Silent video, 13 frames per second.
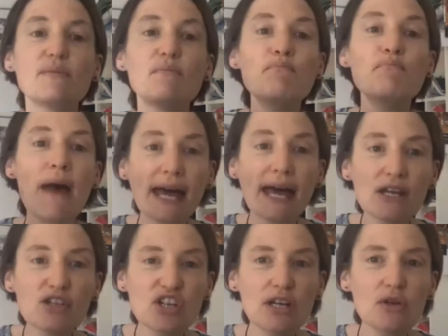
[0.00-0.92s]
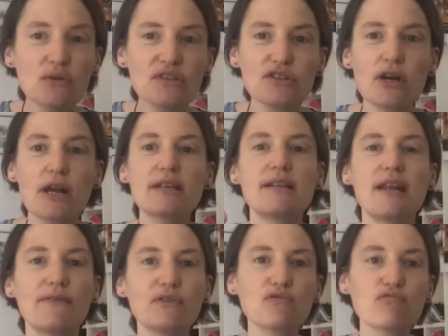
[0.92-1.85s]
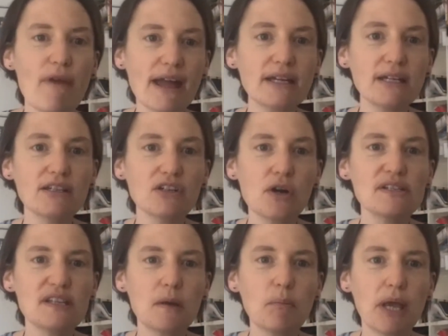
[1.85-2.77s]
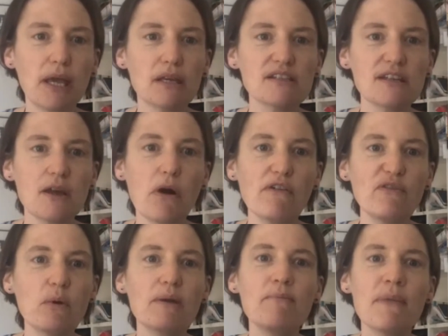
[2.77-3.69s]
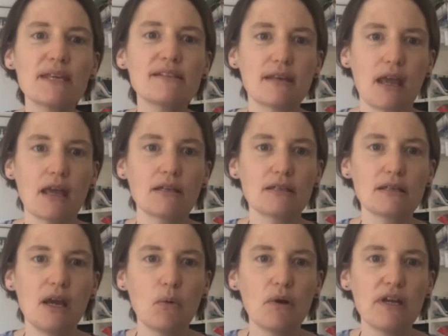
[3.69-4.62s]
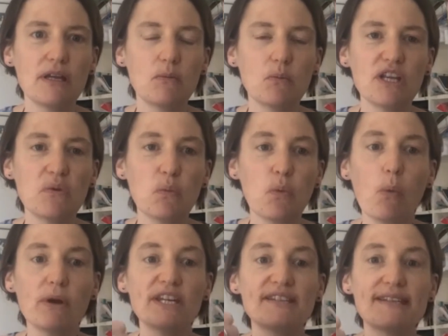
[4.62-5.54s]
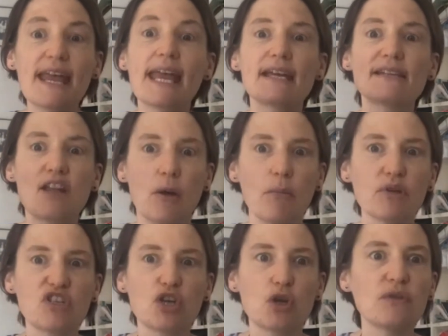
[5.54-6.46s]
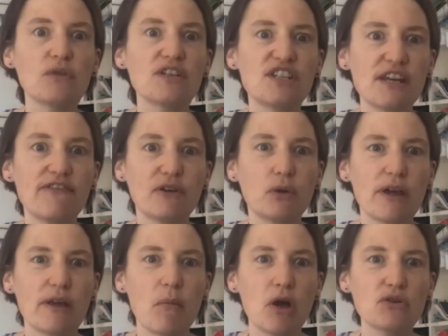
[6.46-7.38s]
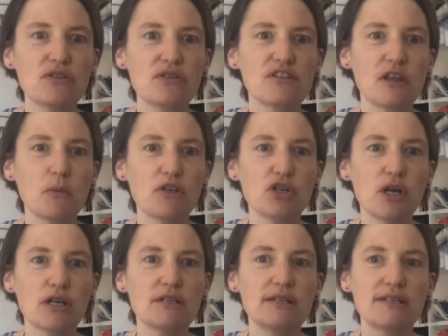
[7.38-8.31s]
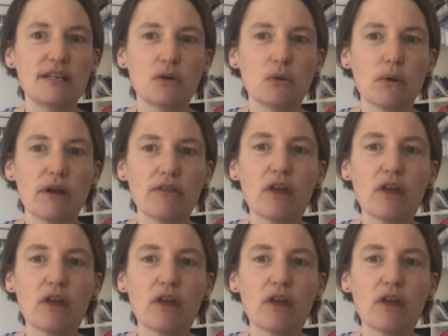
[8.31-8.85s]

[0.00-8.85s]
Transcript: managing your stress levels, recognizing peaks. So often we miss it. What we see is number two, the difficult emotions that we're trying to deal with.